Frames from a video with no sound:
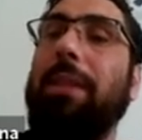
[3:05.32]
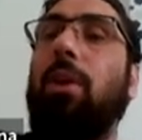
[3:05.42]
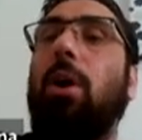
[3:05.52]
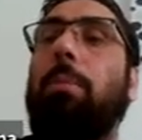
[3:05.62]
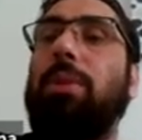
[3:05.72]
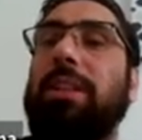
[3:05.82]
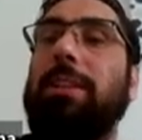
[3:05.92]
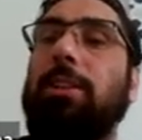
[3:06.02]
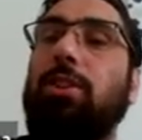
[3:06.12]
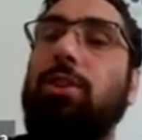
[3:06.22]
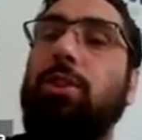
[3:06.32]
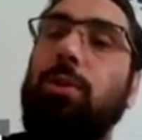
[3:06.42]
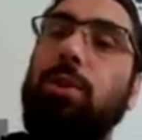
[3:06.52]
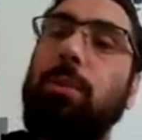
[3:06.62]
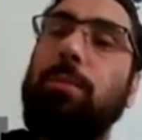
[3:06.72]
And the opposite is
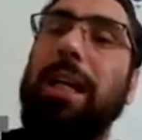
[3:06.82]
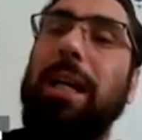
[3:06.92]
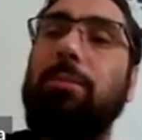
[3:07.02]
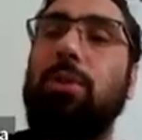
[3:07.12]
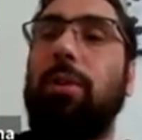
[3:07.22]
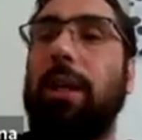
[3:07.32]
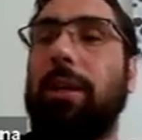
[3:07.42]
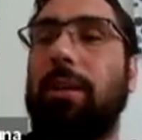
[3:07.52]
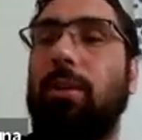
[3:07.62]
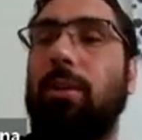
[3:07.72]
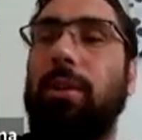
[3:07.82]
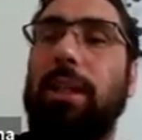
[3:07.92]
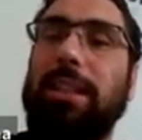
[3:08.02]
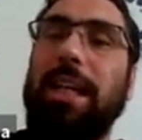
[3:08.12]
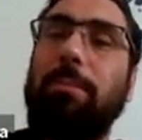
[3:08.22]
true. Sometimes you think, you
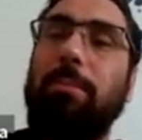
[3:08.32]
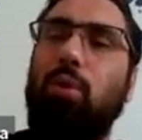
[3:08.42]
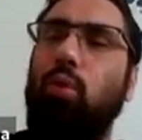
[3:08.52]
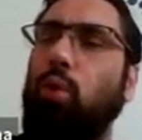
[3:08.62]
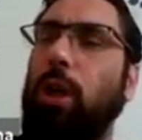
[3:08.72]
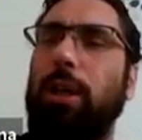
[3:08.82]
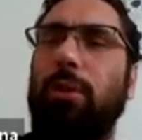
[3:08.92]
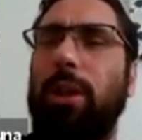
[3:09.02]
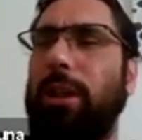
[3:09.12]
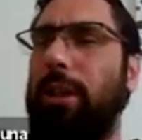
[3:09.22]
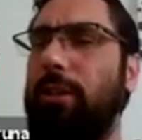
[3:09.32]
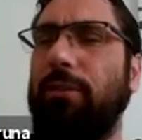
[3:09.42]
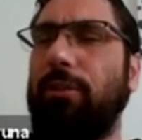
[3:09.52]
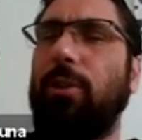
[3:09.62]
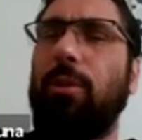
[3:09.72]
know, the exam is really,
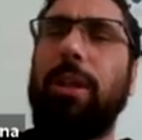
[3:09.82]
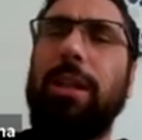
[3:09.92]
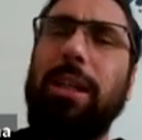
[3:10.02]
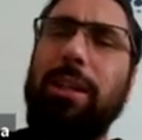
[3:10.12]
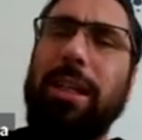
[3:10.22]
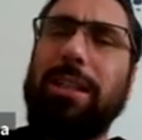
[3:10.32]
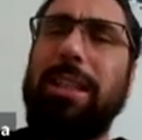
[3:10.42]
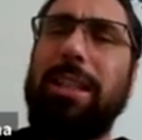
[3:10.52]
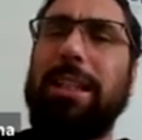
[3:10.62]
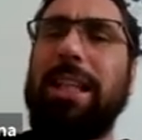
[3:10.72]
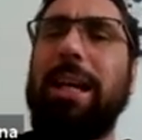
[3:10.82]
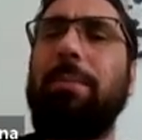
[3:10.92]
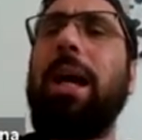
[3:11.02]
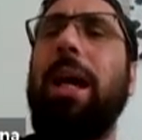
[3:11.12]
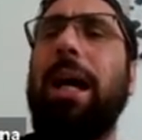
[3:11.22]
really difficult, and then you get to the
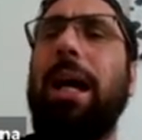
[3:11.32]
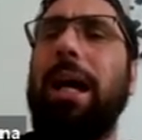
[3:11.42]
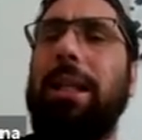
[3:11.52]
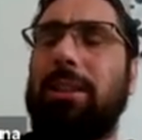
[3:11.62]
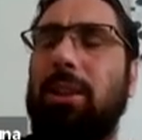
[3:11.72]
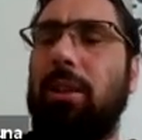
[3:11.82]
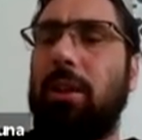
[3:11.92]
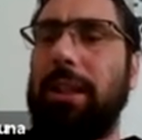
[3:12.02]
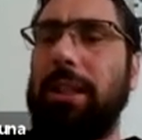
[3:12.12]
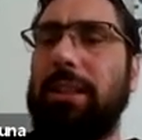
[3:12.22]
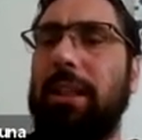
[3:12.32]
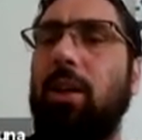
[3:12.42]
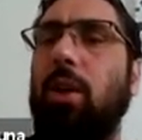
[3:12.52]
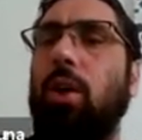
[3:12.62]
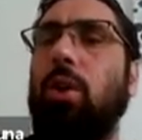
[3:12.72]
exam and it's a lot
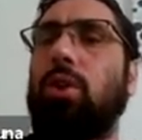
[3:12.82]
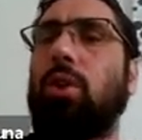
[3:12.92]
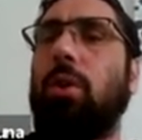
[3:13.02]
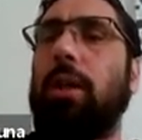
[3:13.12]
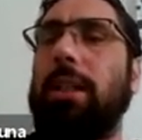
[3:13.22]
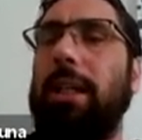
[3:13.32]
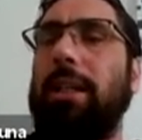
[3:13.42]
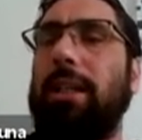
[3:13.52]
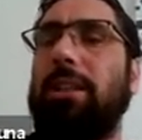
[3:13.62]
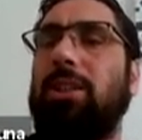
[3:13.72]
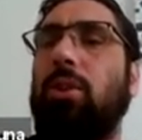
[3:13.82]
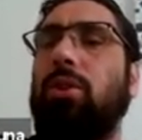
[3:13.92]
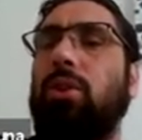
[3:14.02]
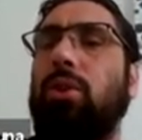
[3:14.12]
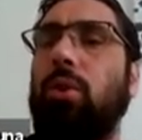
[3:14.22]
easier. So it's
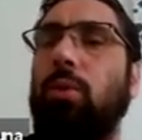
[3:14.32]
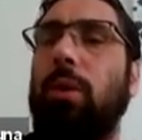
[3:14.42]
good to